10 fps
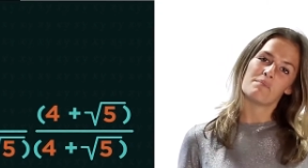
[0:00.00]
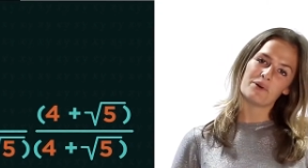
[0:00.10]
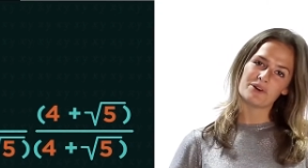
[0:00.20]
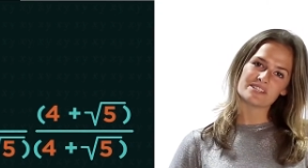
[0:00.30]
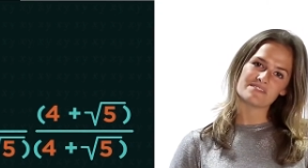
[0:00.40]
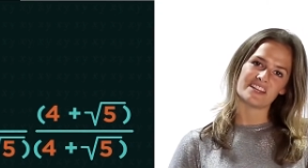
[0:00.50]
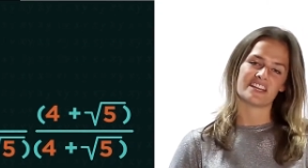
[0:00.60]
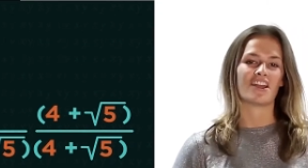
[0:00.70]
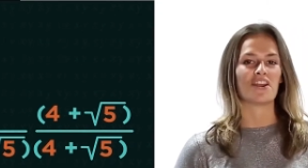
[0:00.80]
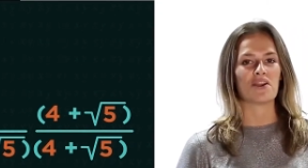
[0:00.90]
Pause the
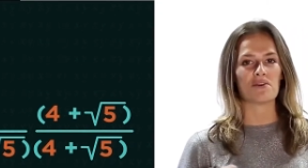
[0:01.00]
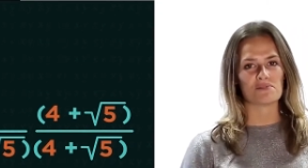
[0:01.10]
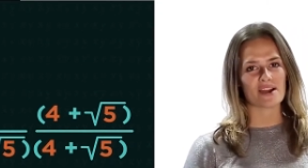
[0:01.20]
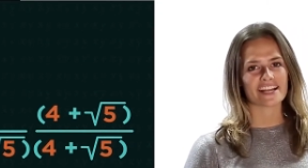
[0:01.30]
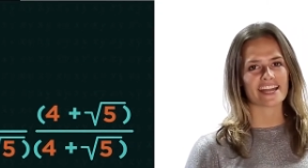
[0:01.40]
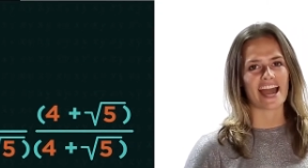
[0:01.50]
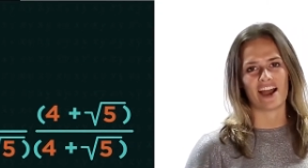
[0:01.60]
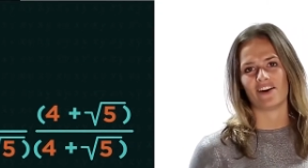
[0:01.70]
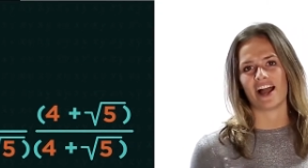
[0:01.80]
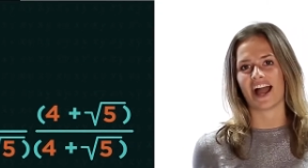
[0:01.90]
video, work it
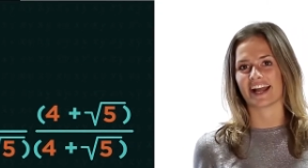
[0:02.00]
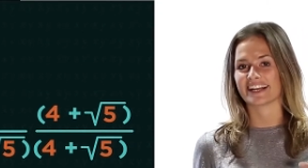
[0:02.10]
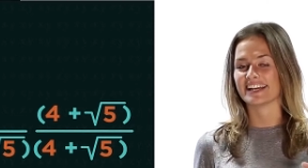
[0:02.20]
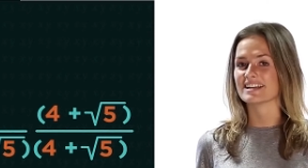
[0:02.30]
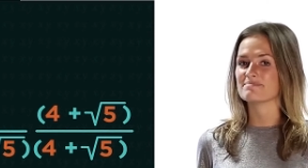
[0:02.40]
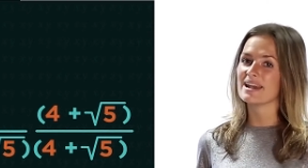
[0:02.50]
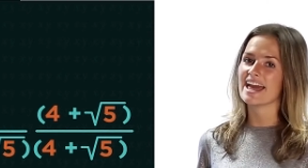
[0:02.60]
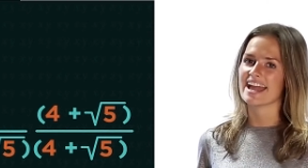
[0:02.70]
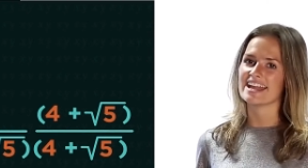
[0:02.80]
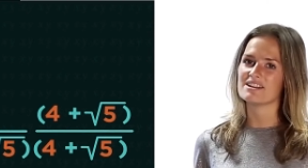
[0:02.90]
out, and click
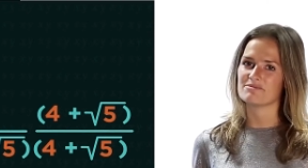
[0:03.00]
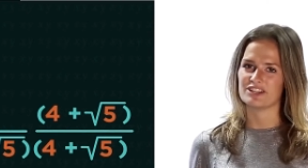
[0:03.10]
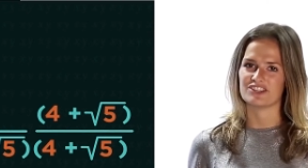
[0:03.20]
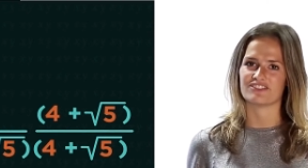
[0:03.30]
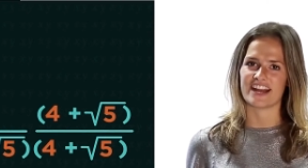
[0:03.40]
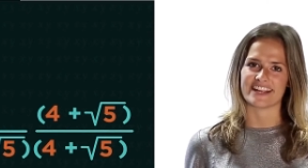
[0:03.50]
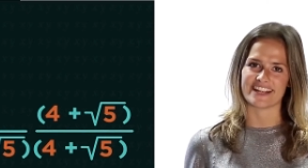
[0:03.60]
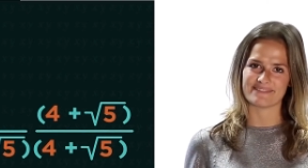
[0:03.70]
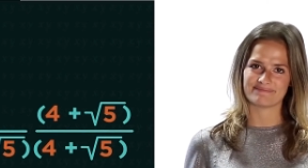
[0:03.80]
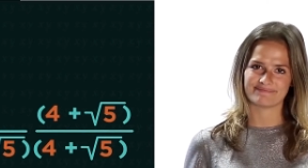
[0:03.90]
play when you're
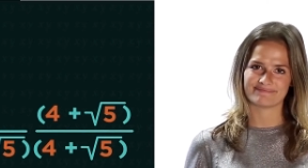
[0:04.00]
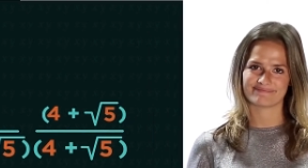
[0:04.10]
ready.